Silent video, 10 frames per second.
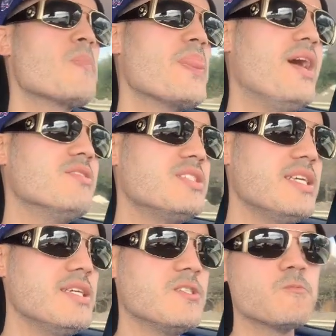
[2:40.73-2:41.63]
I'll say
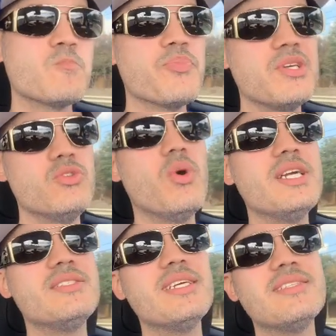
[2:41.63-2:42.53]
this. Do
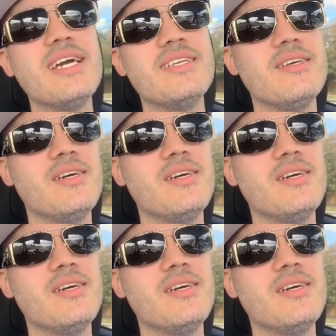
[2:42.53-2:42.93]
I think that,